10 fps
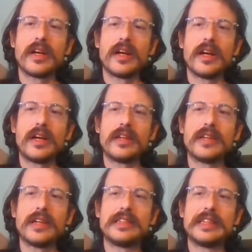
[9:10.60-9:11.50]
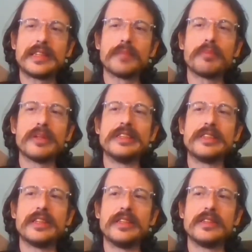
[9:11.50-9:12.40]
a discipline
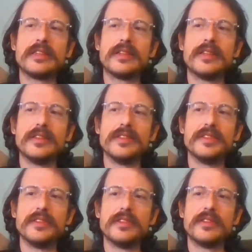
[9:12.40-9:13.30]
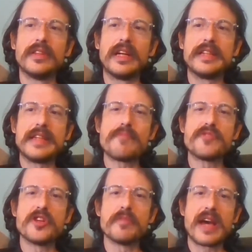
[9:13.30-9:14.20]
to adapt
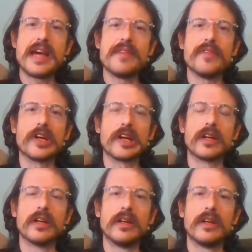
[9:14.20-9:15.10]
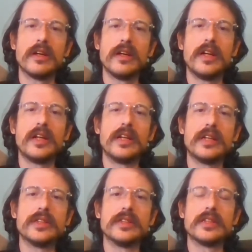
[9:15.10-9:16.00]
your behavior in
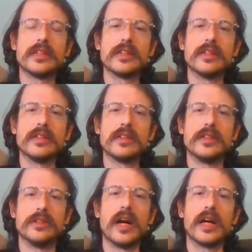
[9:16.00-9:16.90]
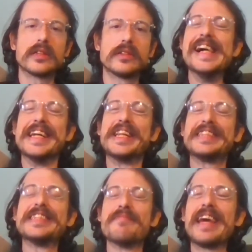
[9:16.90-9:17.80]
addition to the drugs.
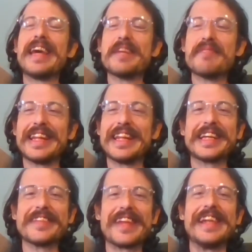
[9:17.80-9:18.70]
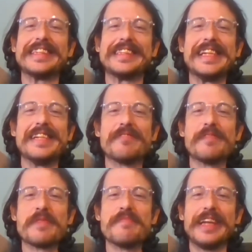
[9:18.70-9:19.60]
This is making me think of that scene
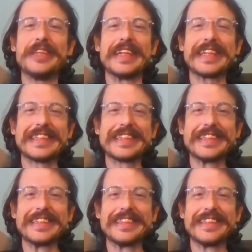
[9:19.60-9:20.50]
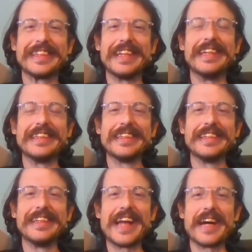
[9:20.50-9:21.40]
from The Matrix that
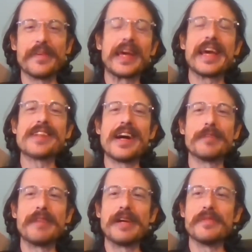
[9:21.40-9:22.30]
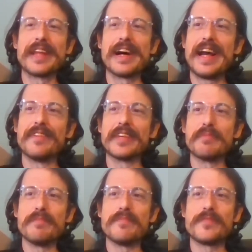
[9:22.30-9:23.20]
now we can't talk about without having it
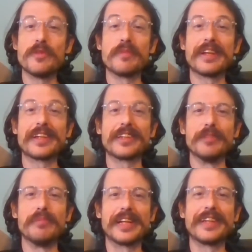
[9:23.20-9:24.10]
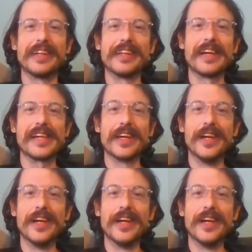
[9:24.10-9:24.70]
be too political, but the like